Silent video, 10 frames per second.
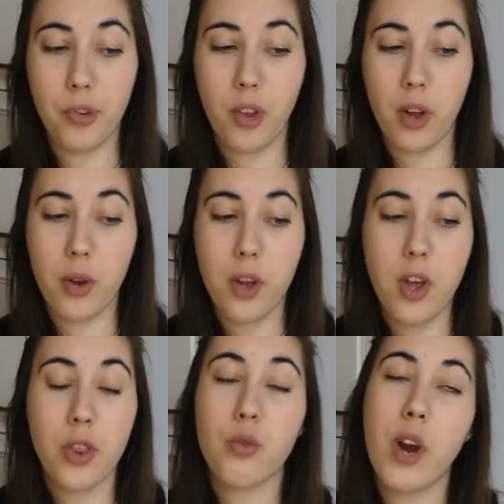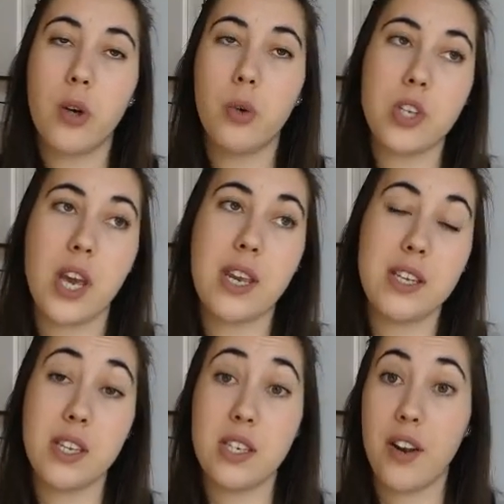So the record date
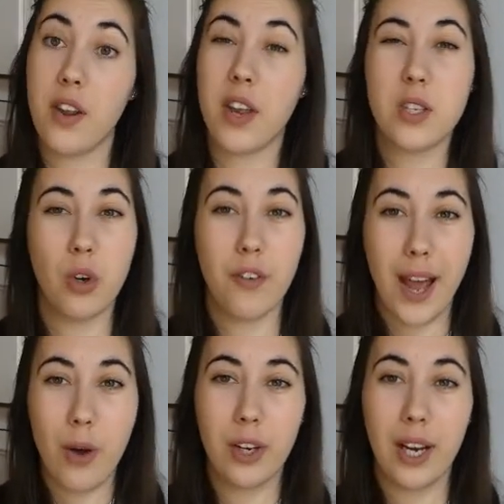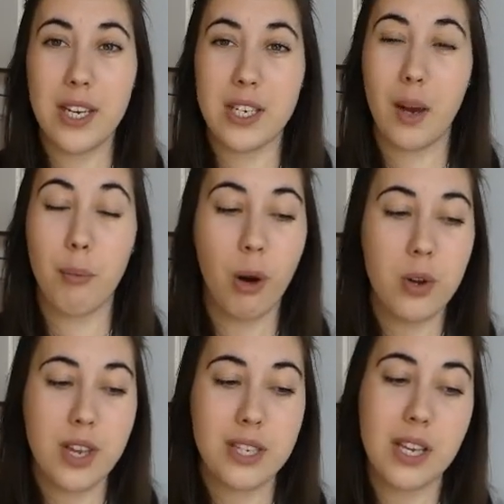is the date that they sort of calculate it and
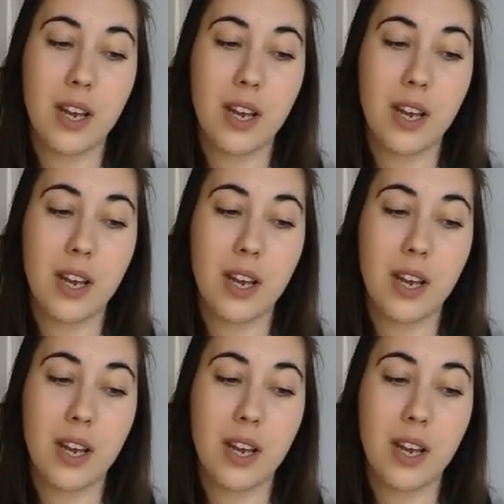process it,